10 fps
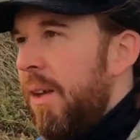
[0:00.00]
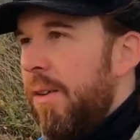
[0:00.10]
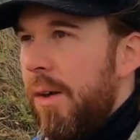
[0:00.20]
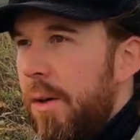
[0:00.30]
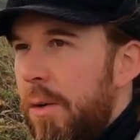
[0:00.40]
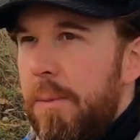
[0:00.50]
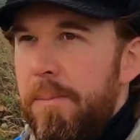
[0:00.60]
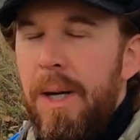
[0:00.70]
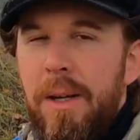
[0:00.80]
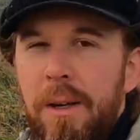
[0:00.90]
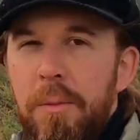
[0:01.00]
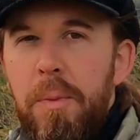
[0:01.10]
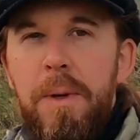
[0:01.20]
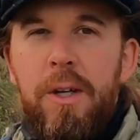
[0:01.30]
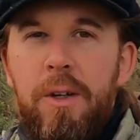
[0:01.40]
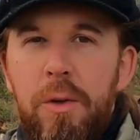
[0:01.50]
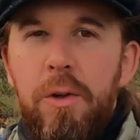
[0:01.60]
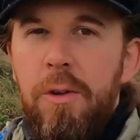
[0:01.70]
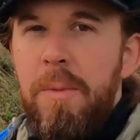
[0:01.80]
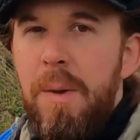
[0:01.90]
so it might end up a bit
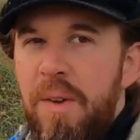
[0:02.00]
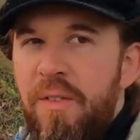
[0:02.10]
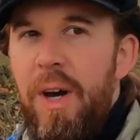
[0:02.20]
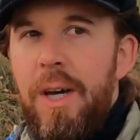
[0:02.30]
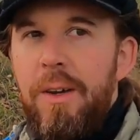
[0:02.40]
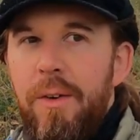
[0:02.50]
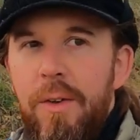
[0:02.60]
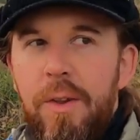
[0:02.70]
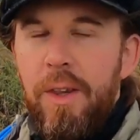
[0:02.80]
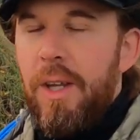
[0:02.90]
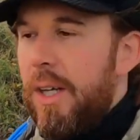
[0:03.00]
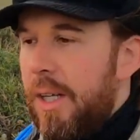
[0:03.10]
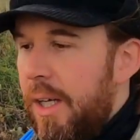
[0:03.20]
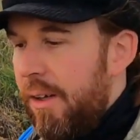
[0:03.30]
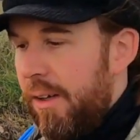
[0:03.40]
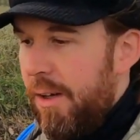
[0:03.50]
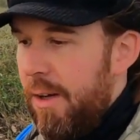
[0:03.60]
shorter, maybe 5 or something like that.